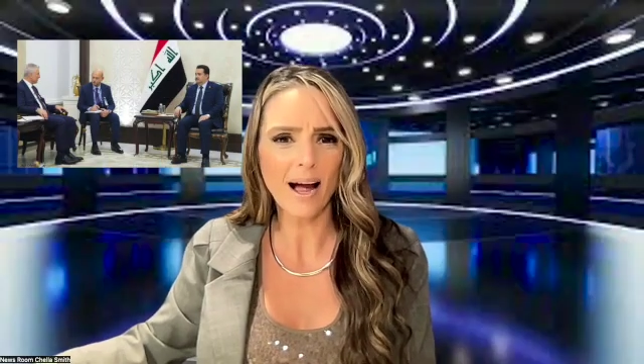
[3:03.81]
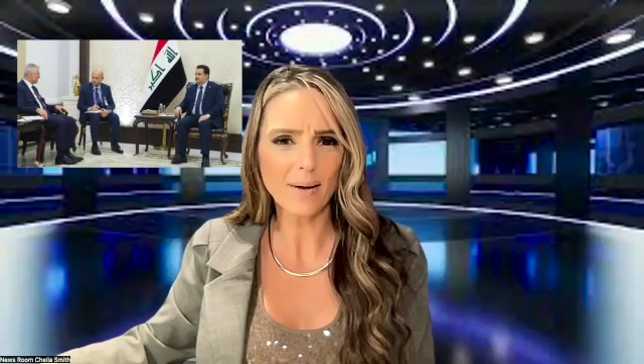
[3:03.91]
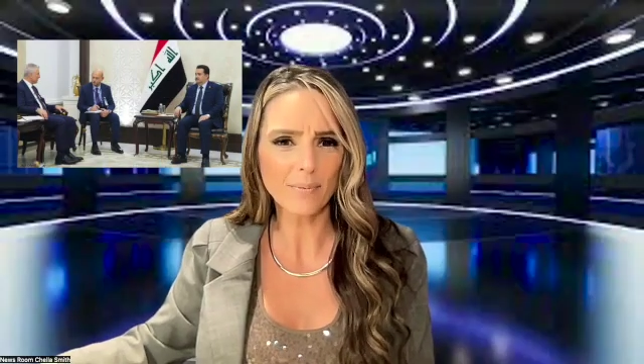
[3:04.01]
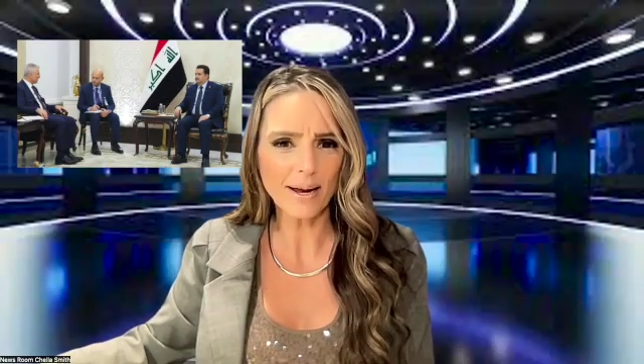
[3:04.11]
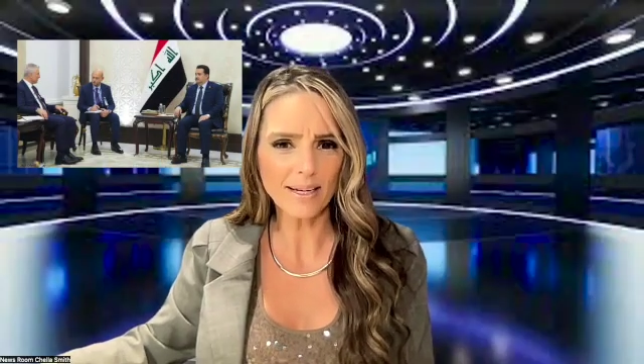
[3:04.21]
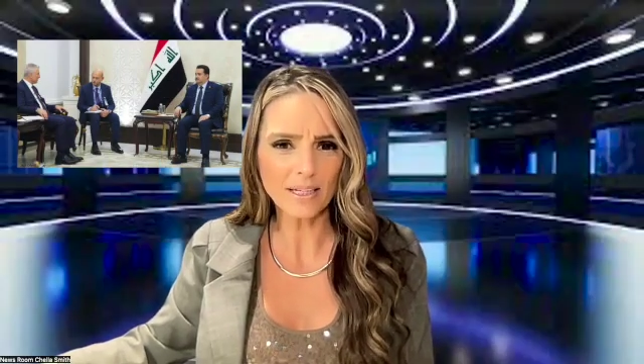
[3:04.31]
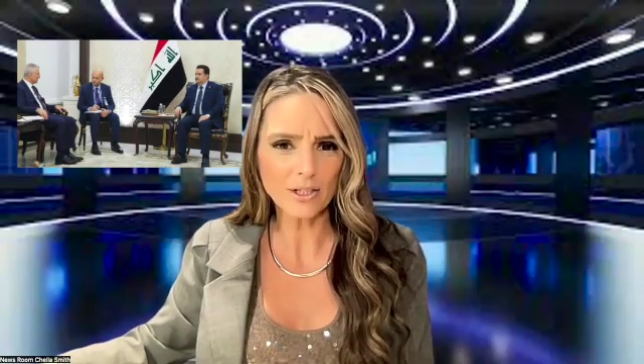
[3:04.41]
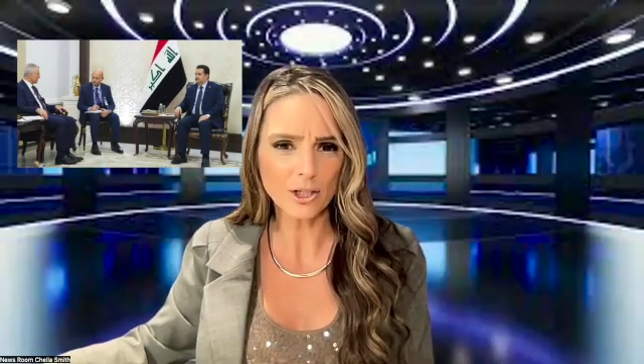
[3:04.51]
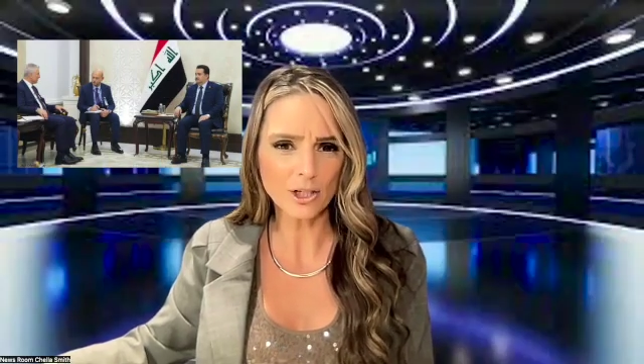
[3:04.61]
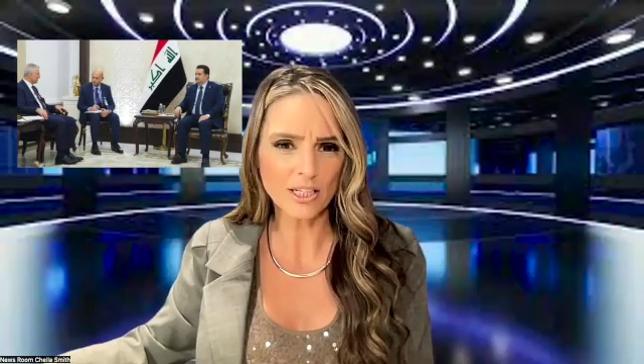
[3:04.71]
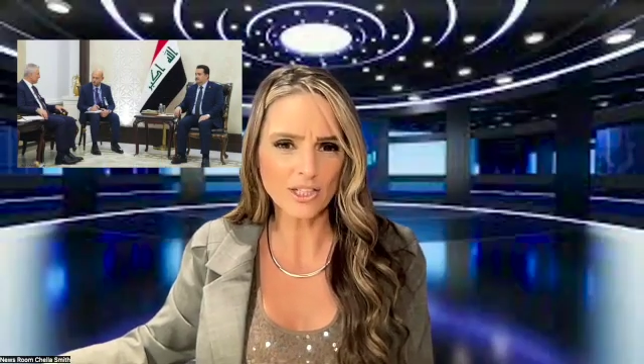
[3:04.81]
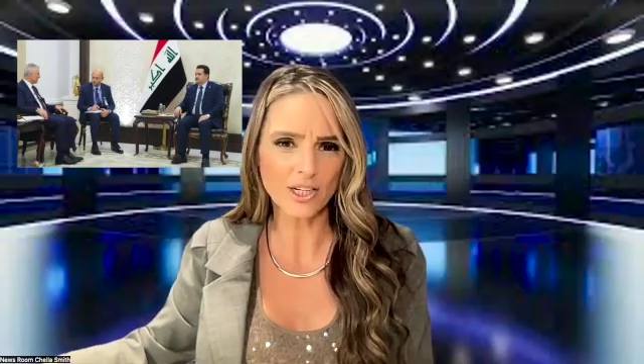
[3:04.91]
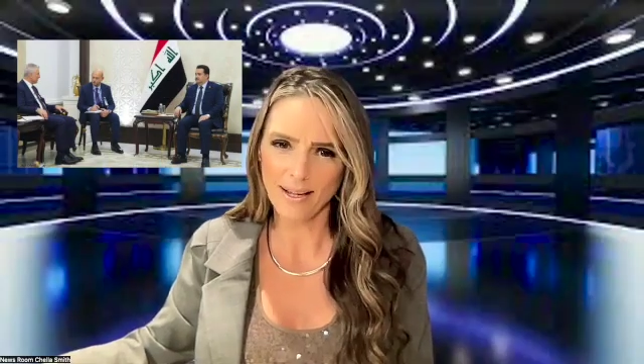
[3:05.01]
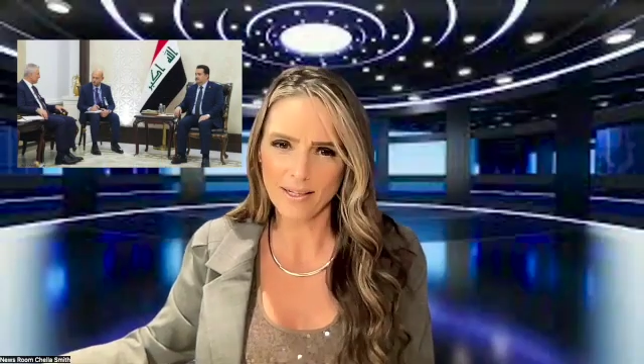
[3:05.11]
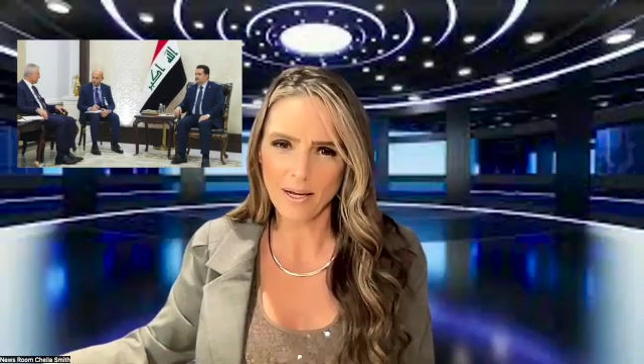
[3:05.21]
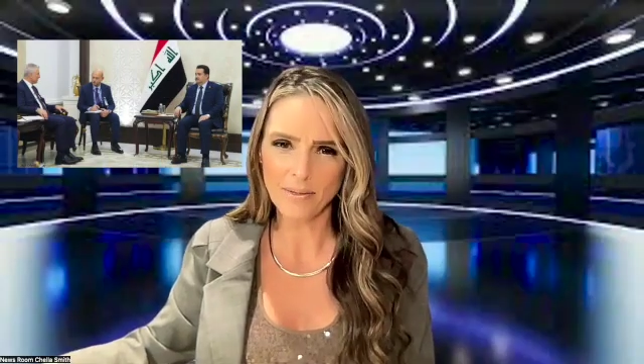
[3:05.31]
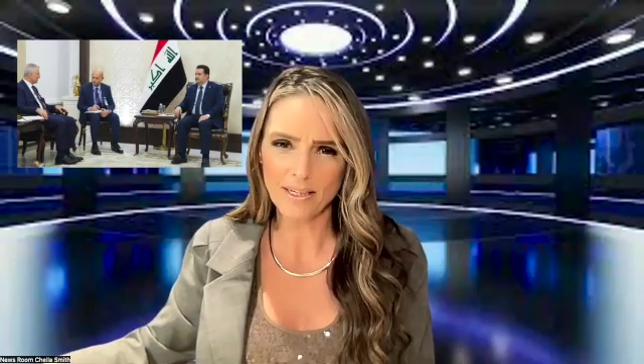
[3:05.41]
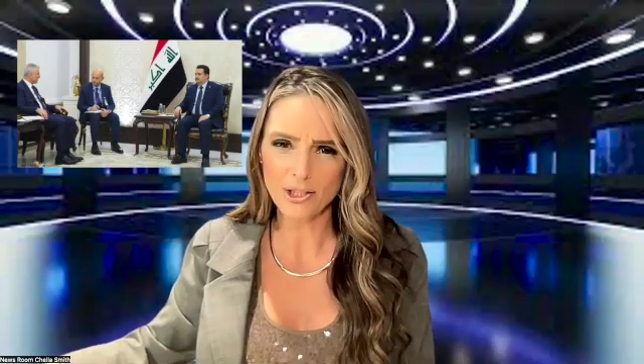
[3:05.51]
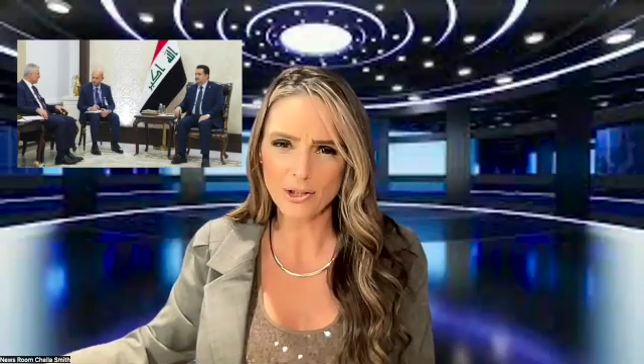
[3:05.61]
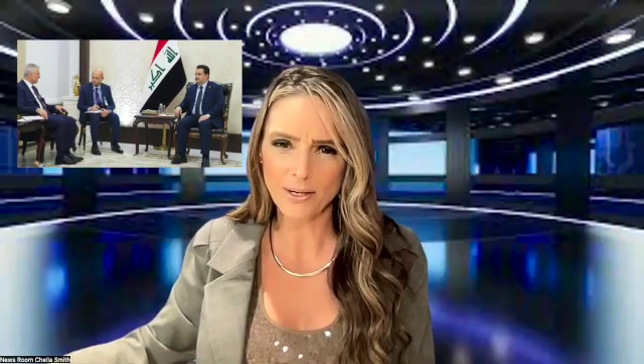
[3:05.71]
Iraqi-Turkish Economic
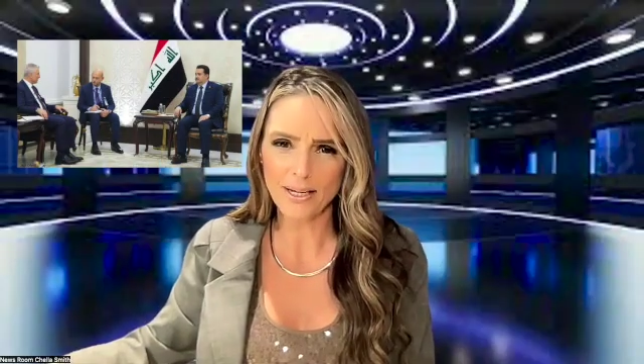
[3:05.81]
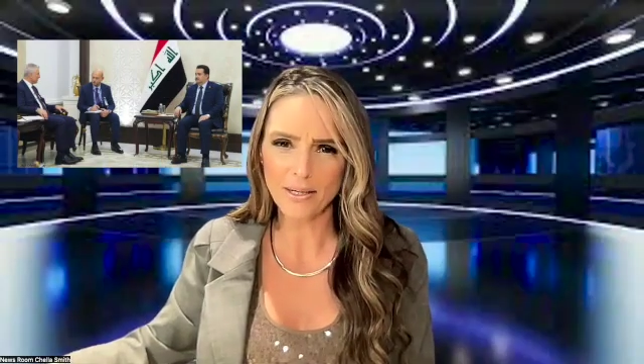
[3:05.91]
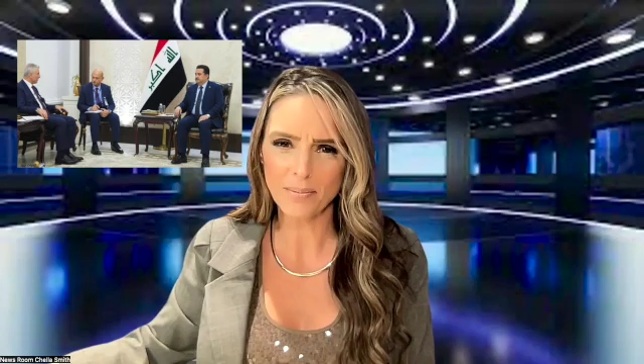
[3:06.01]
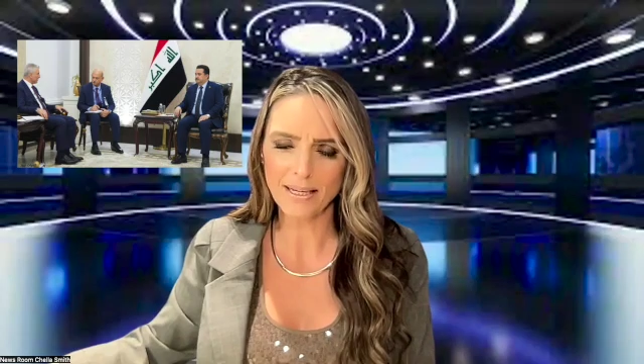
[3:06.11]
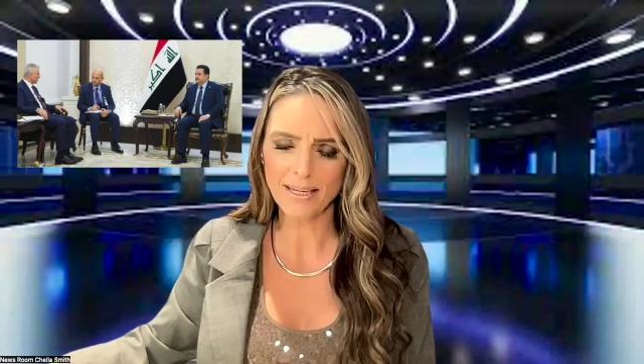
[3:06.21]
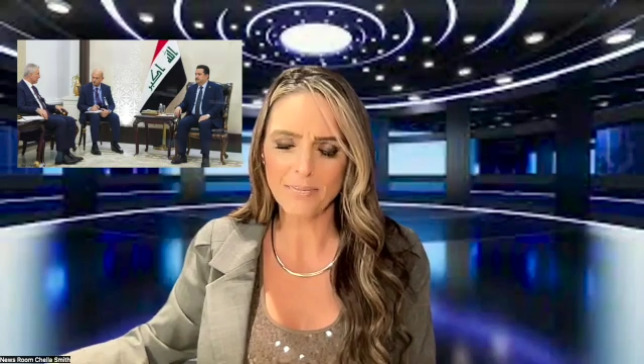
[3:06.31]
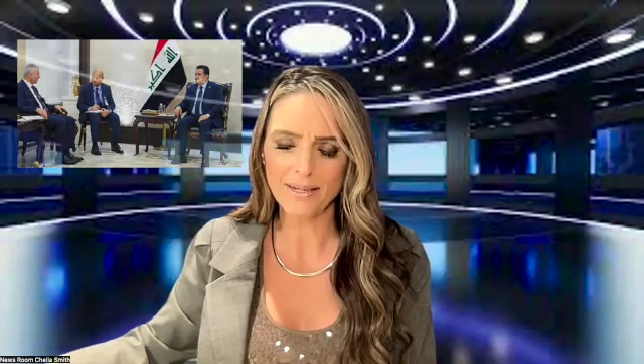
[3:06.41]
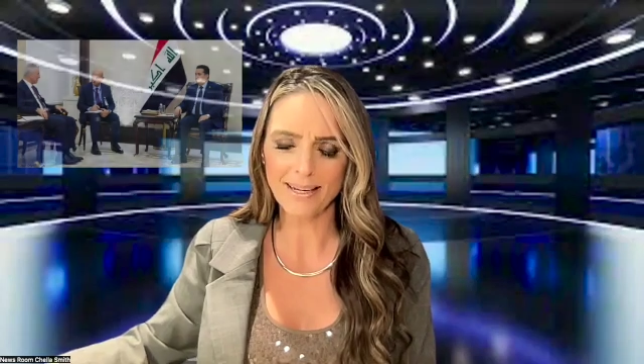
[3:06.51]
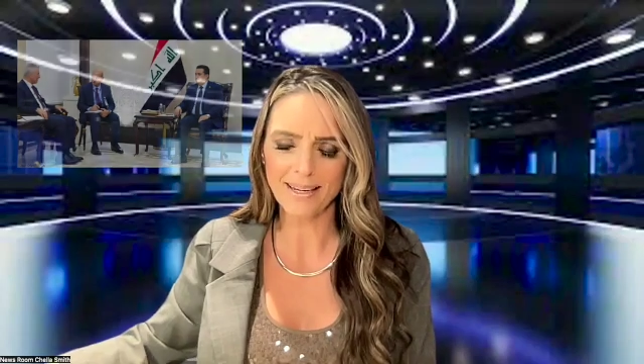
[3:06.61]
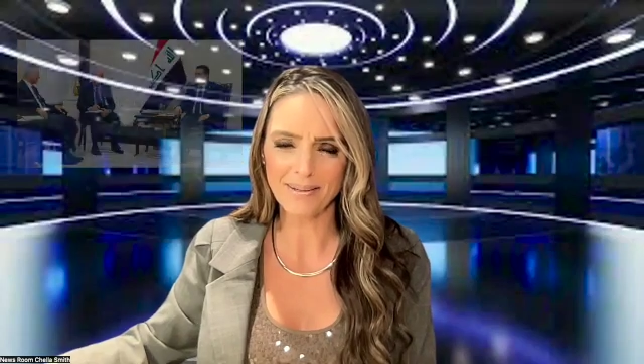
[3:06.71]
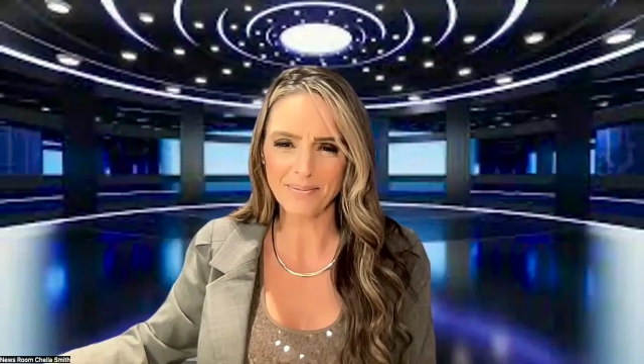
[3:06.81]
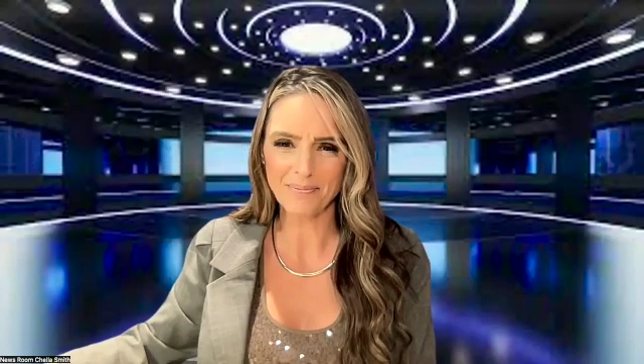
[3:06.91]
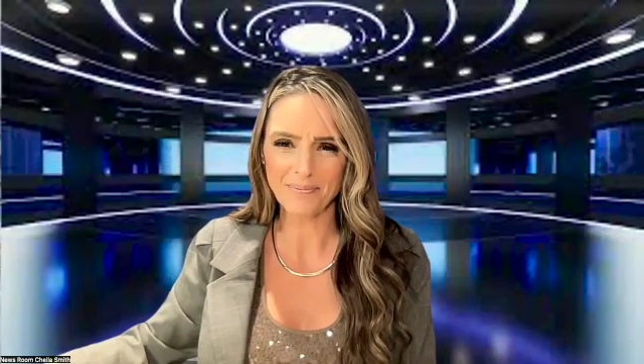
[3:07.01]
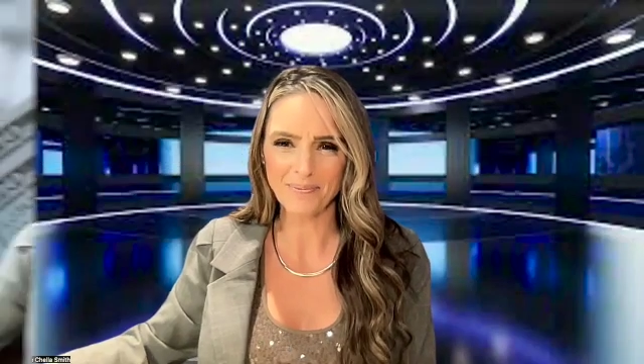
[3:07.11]
and Trade Committee meeting.